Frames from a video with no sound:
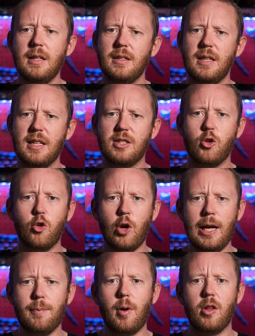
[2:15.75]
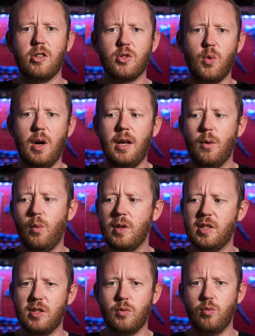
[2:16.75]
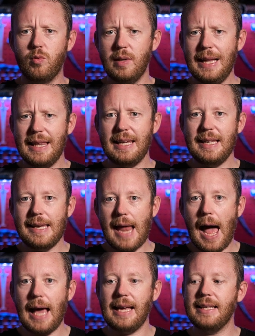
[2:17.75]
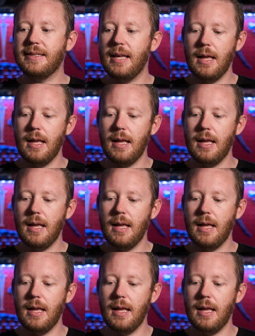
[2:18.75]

this Crank Brothers one, which is really nice.